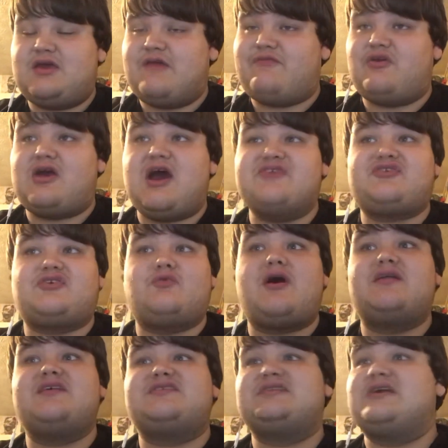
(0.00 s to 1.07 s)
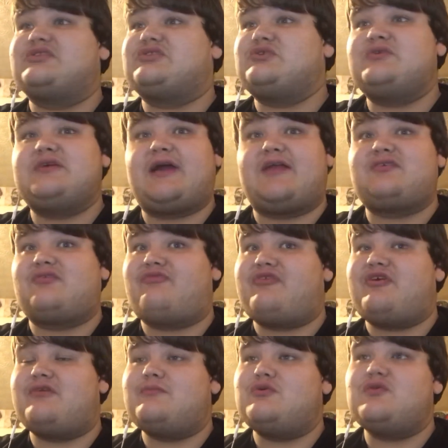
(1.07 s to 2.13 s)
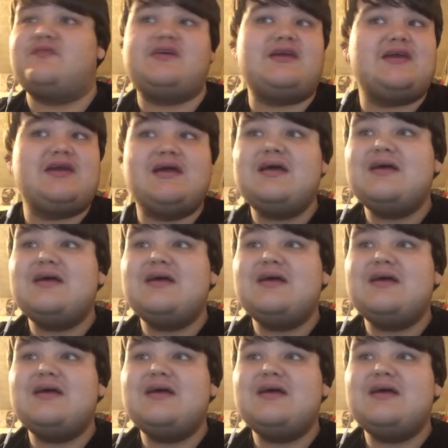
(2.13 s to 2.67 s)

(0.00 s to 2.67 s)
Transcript: If you guys are wanting to sit through it like it's a fun movie,